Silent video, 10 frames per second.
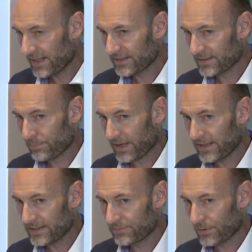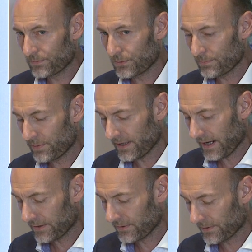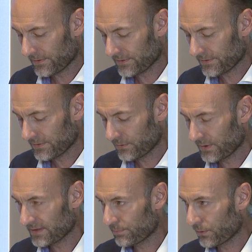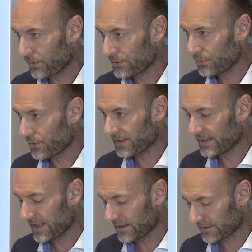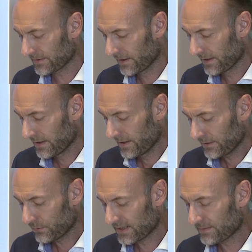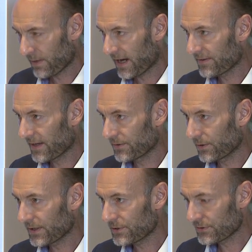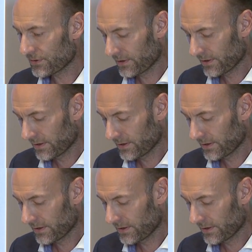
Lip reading: is a space for would-be adults to explore new ideas, to expand their knowledge,